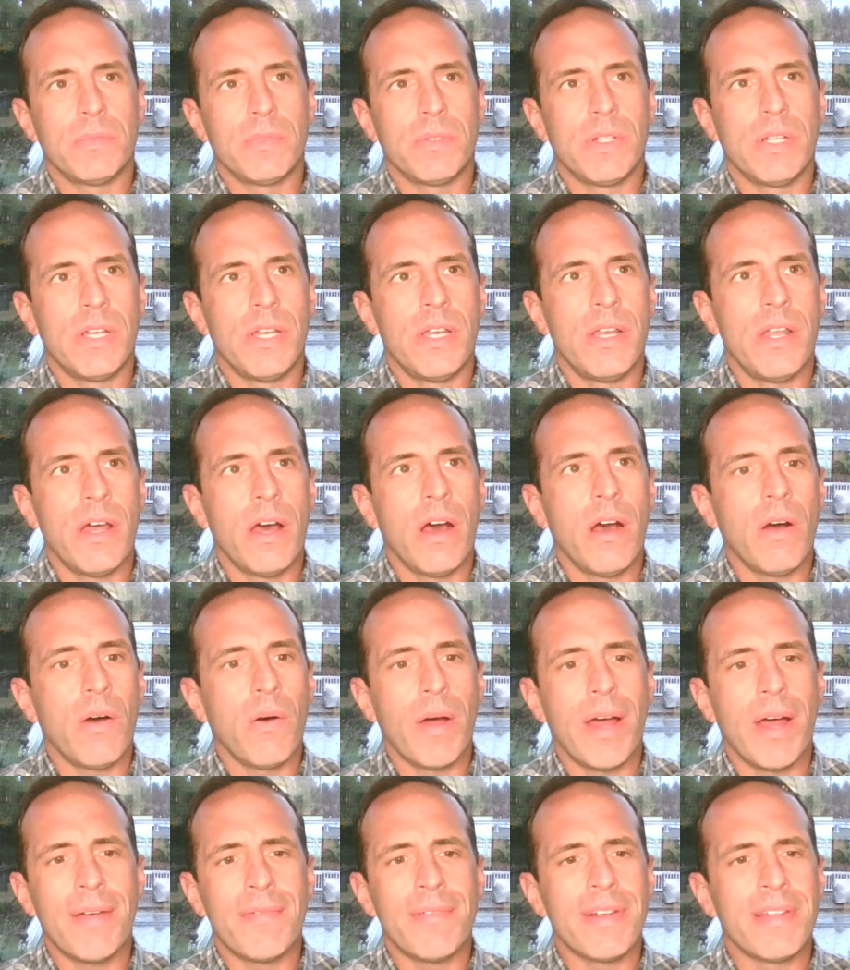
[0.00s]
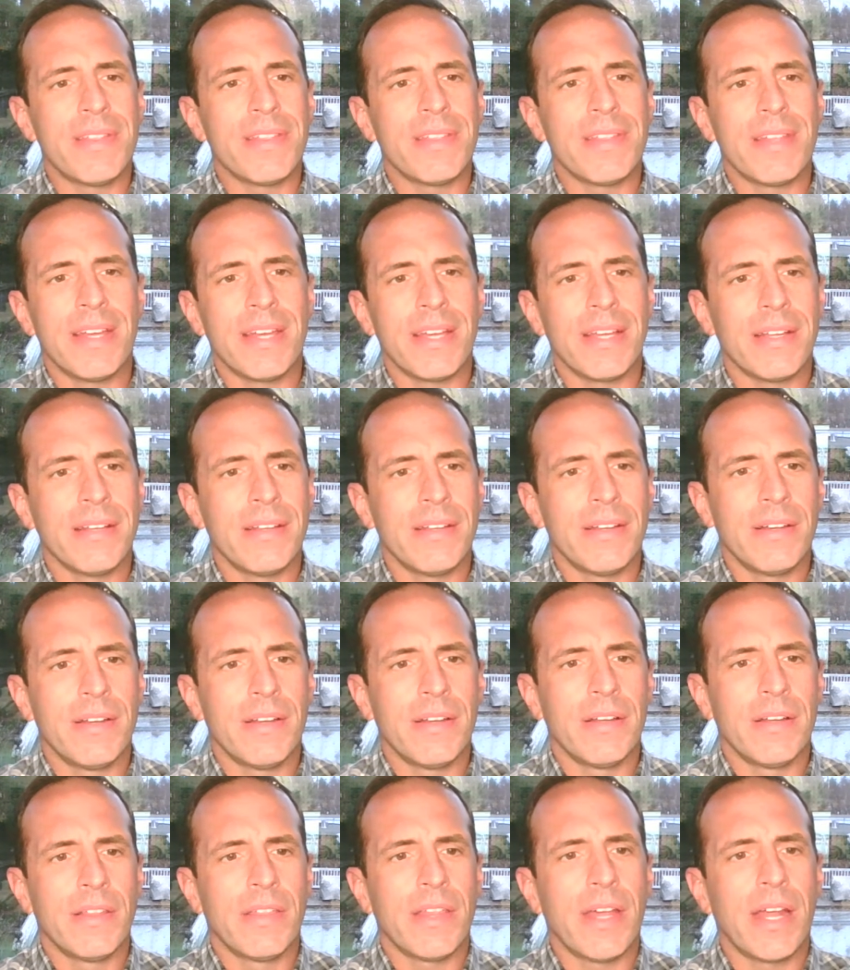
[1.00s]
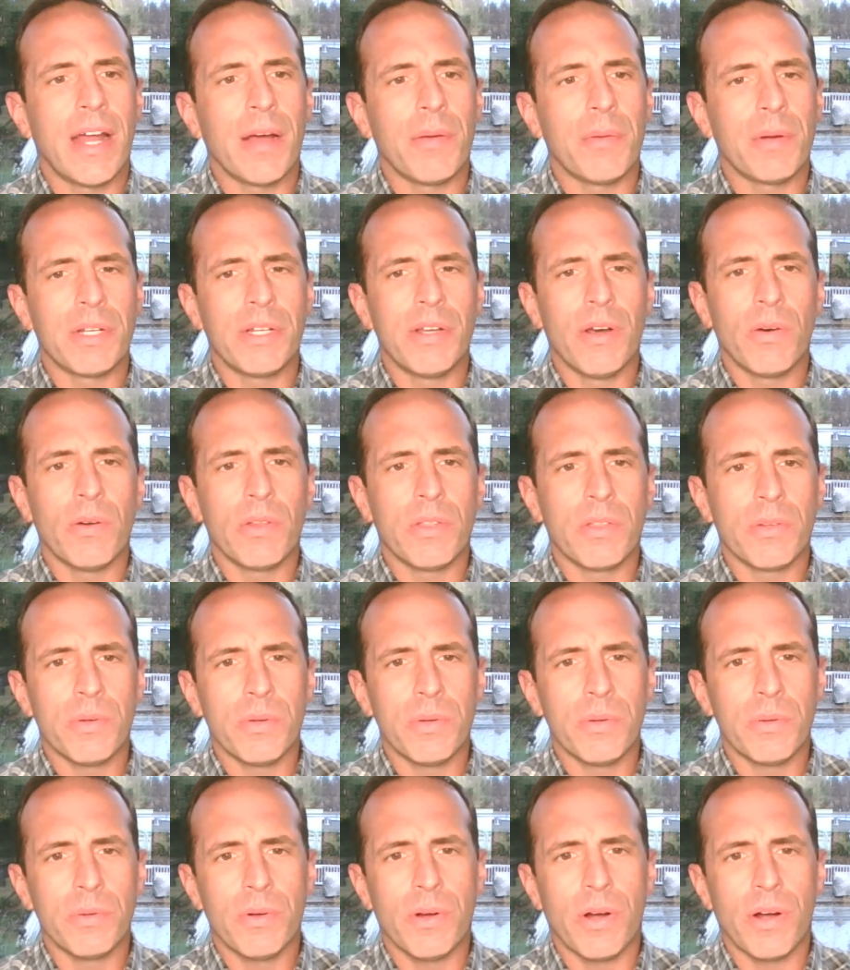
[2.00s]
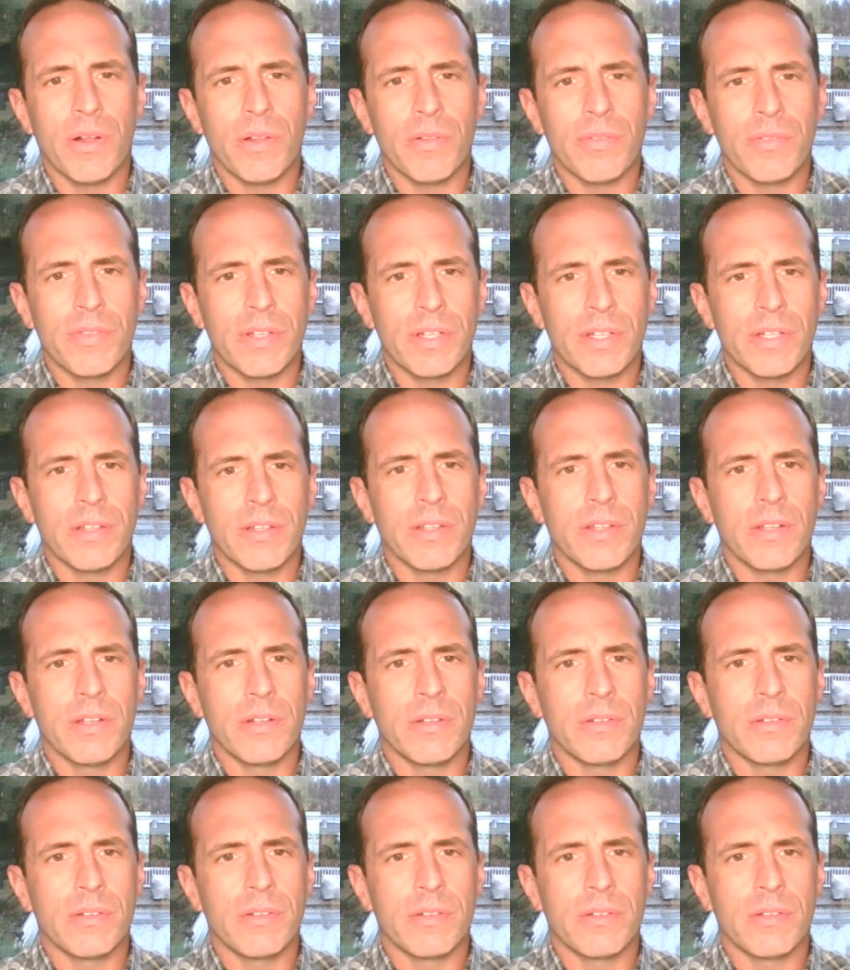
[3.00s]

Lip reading: know everything that I would go through, all of the